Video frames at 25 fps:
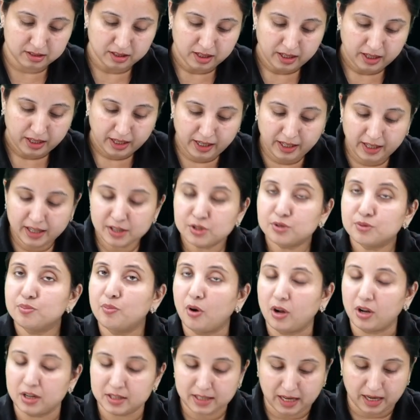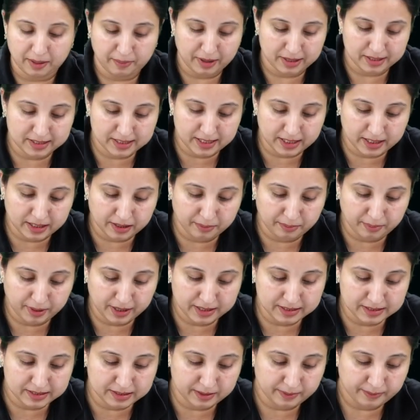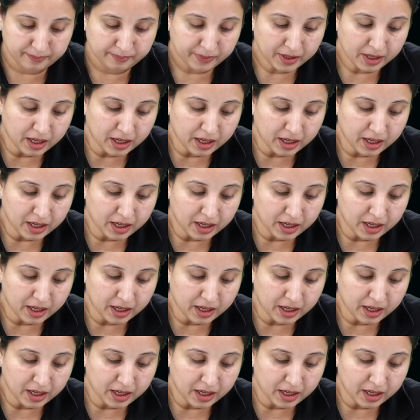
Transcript: in a small time has taken place.